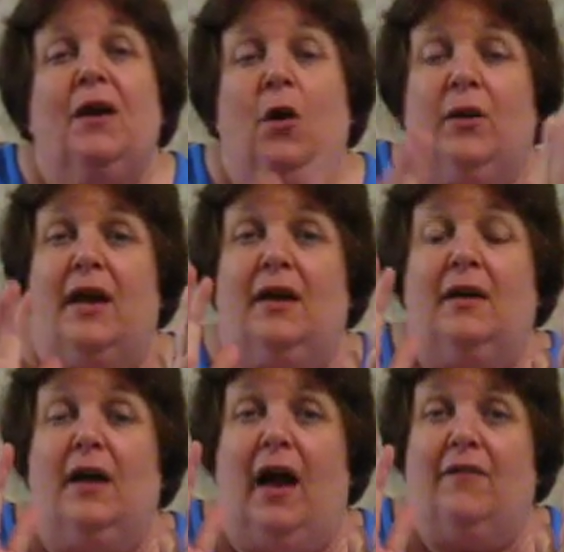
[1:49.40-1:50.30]
Okay,
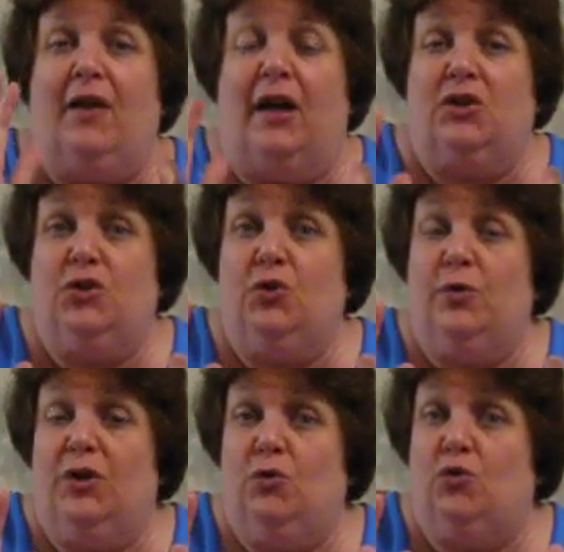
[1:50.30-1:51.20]
I've got two
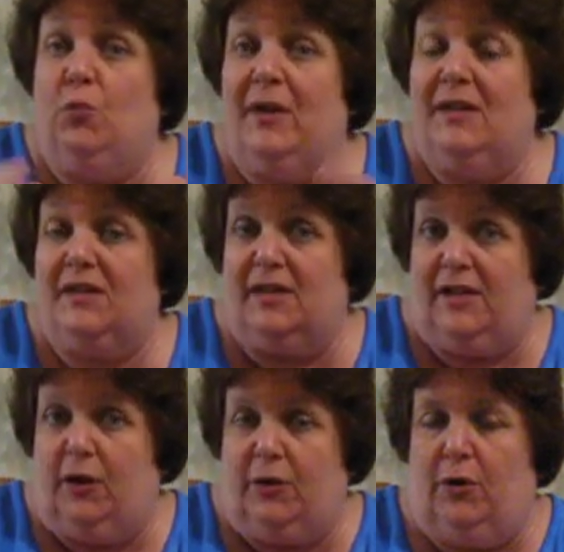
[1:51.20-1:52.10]
huge wins to
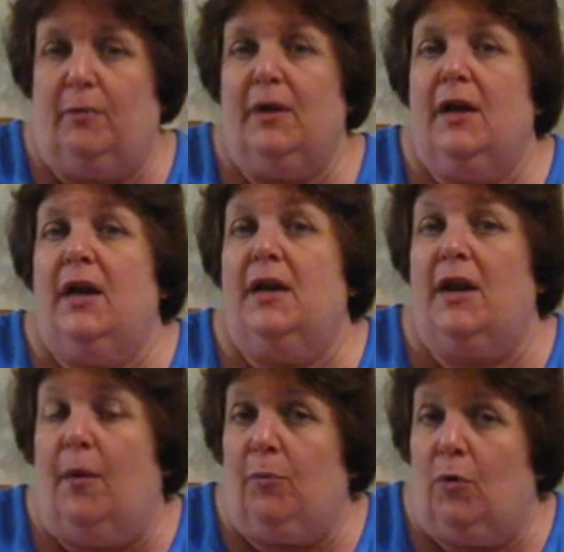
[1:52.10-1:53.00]
tell you.
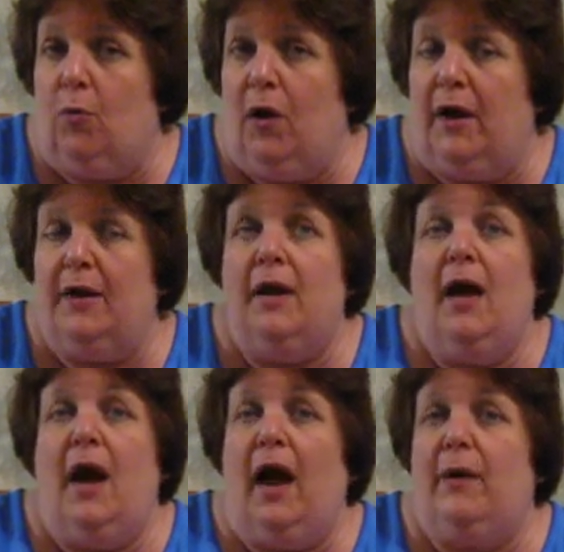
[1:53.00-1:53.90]
Number one,
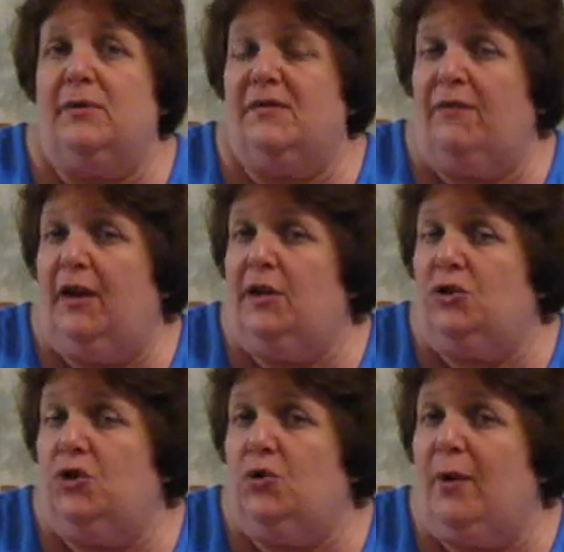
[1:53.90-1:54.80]
I was invited
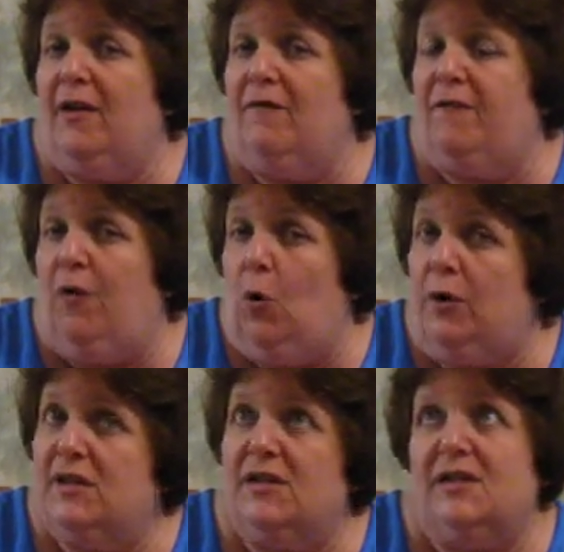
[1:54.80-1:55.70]
to do a
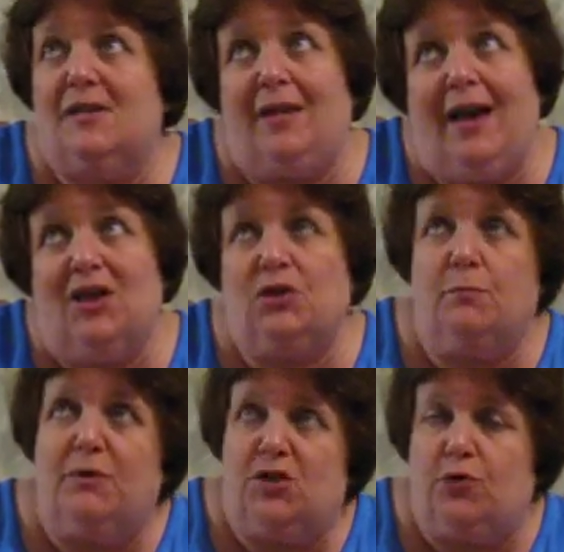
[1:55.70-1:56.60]
focus slash
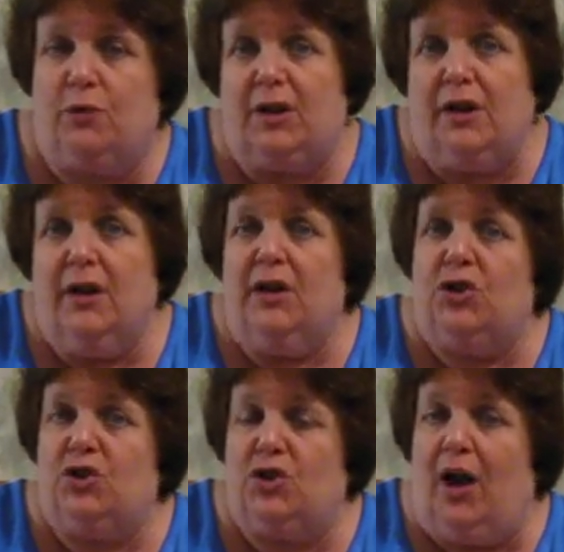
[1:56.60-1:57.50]
mystery
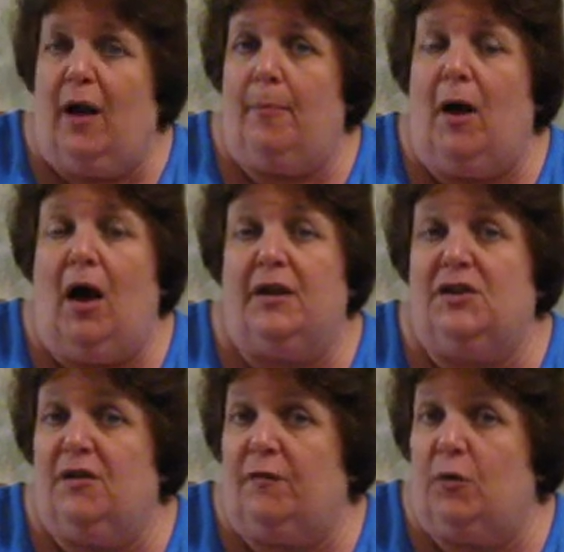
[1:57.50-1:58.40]
shop on
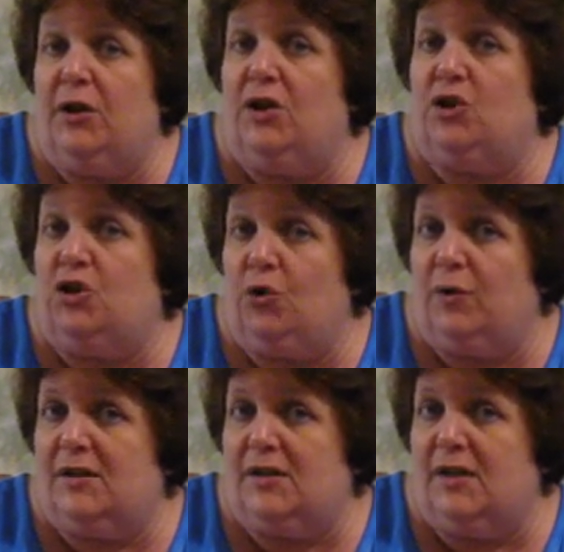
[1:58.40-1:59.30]
different
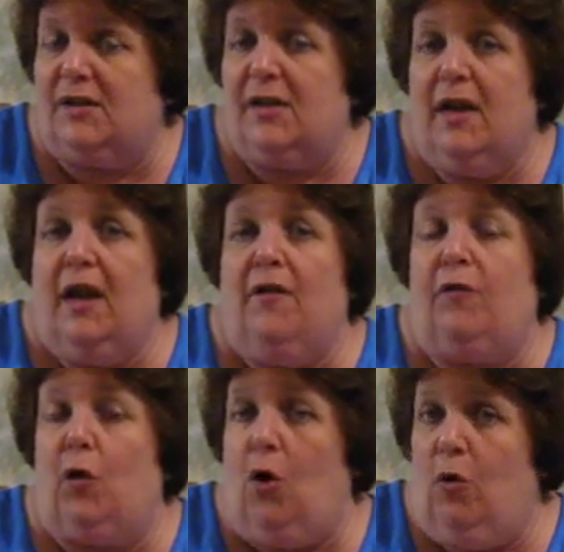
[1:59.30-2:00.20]
insurances
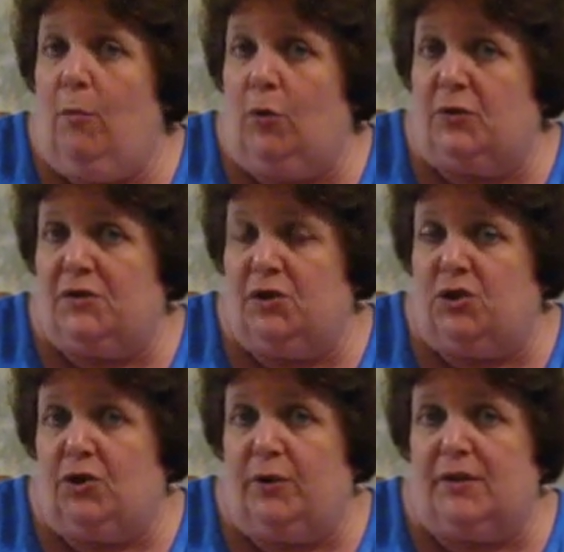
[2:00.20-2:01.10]
for homeowners
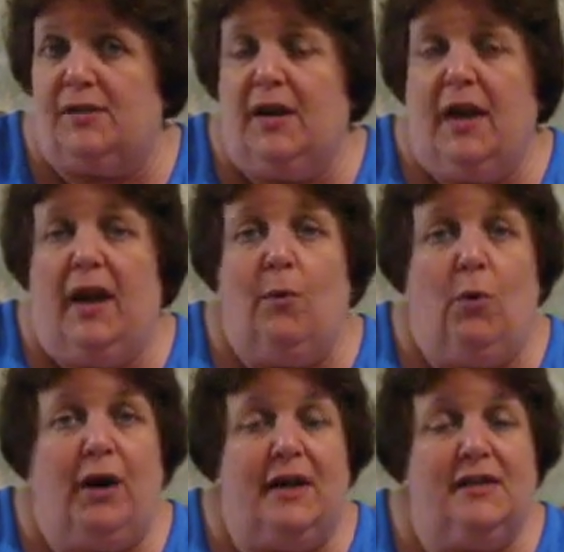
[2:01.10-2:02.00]
insurance. And
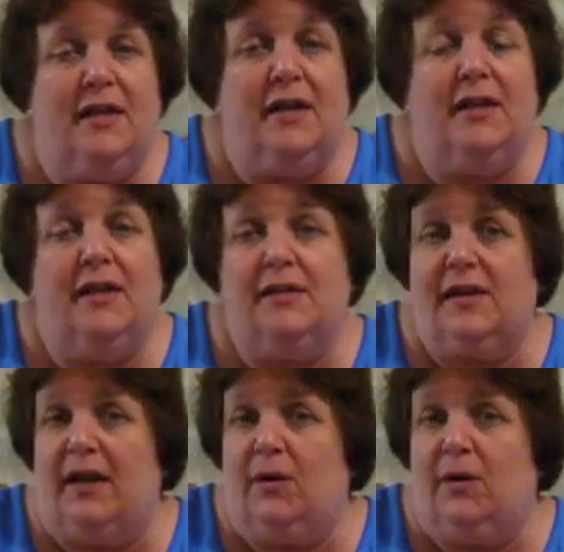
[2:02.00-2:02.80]
what I did is I